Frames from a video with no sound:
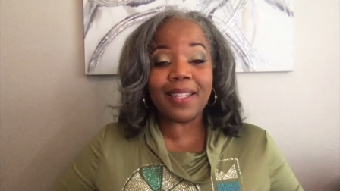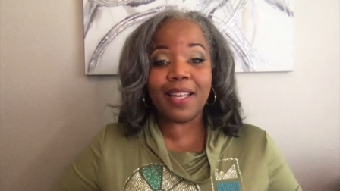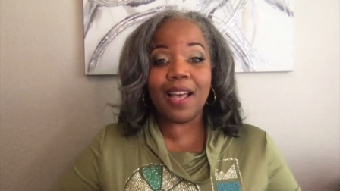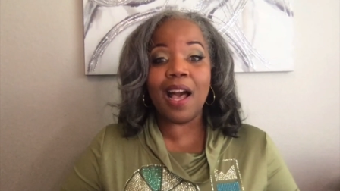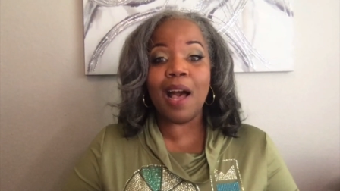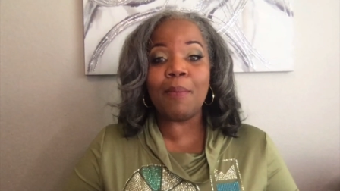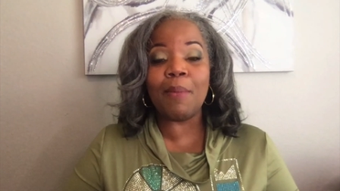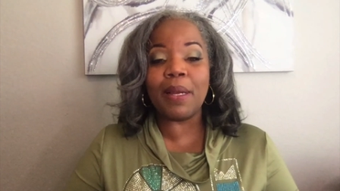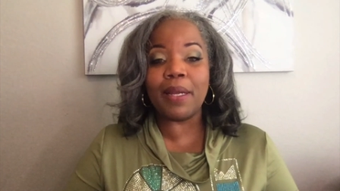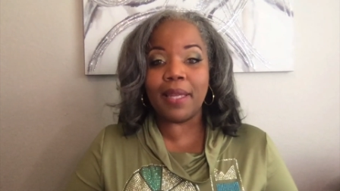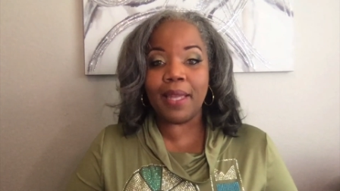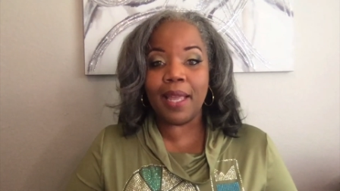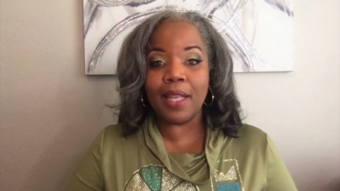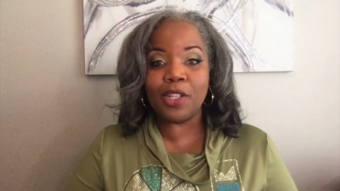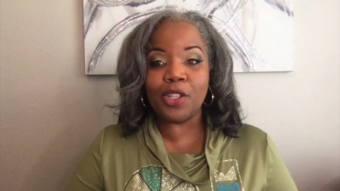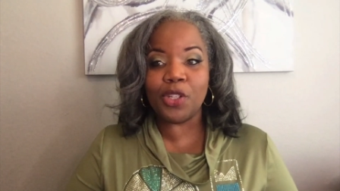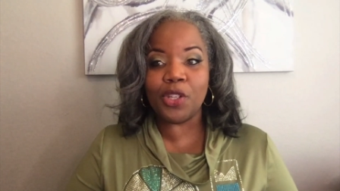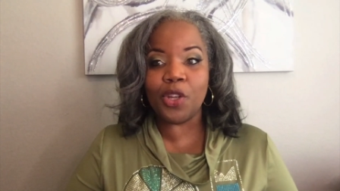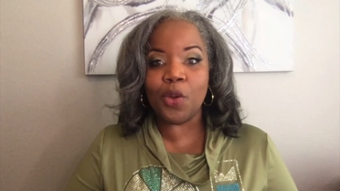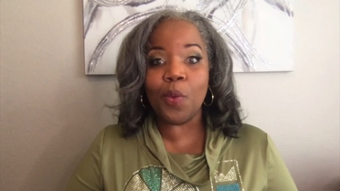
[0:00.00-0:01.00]
come
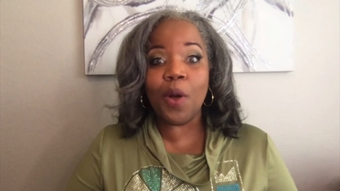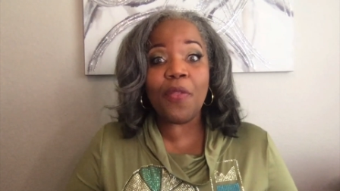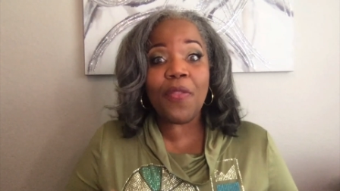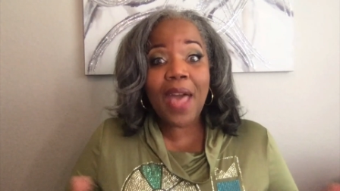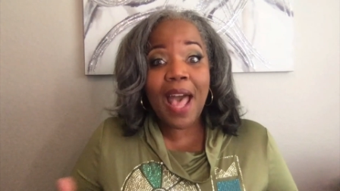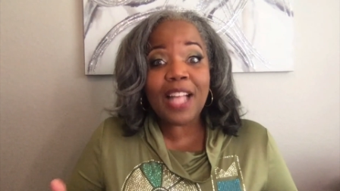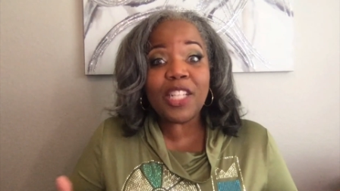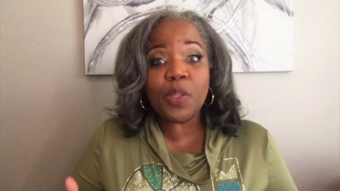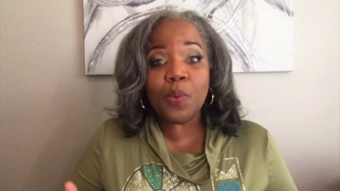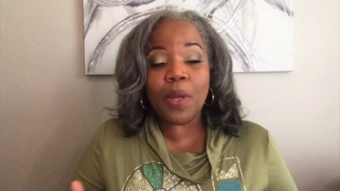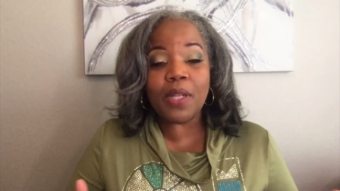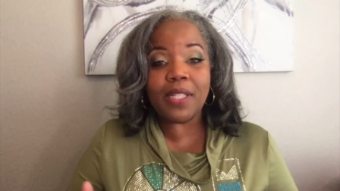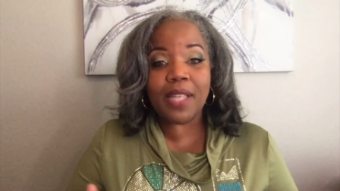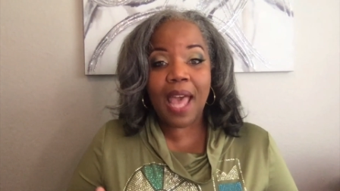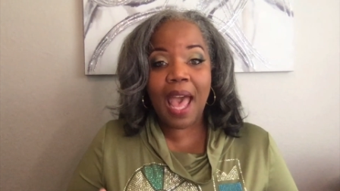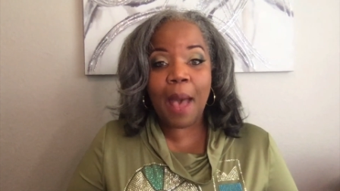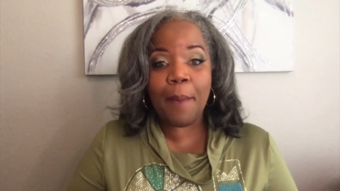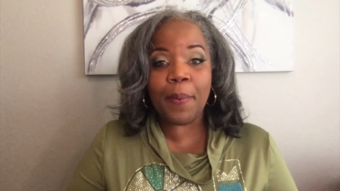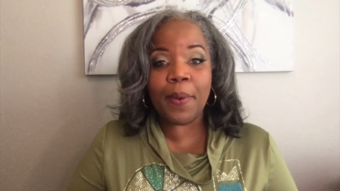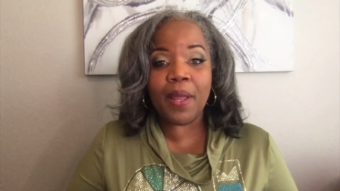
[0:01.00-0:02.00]
against you. Well, that's what's
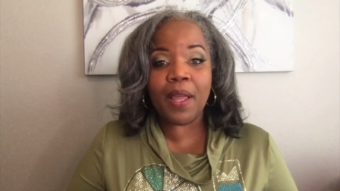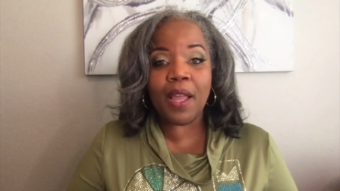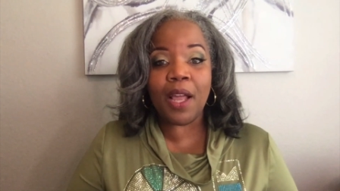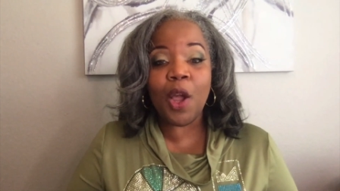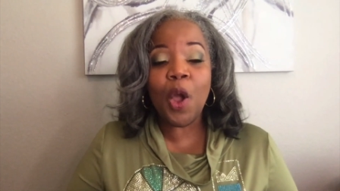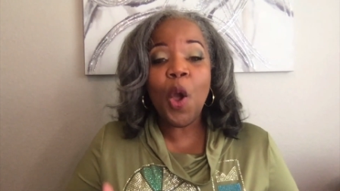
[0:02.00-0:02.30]
happening